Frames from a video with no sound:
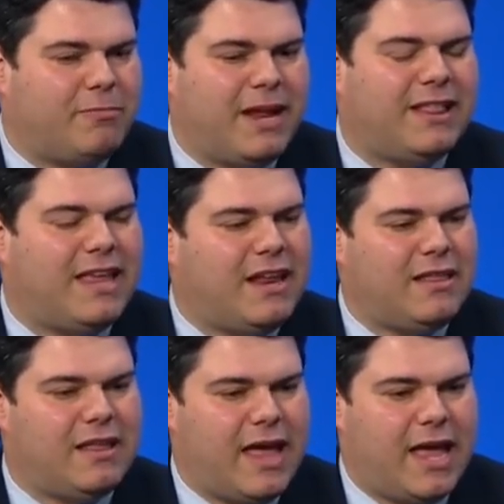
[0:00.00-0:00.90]
But at the end of
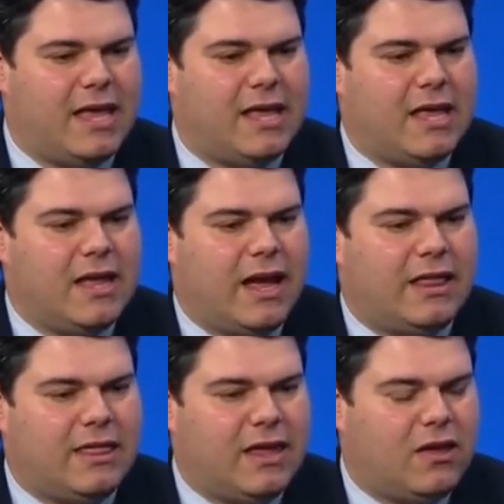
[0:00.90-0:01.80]
the day, I
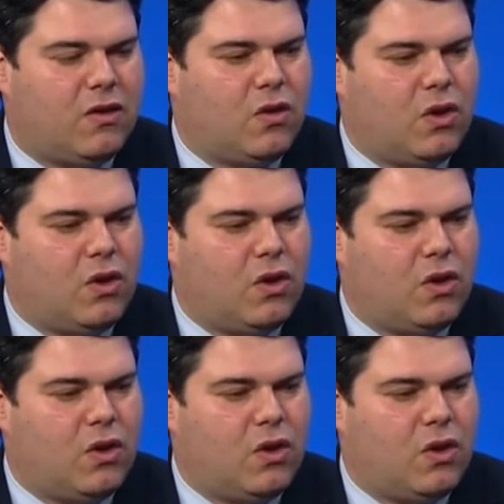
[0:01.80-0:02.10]
think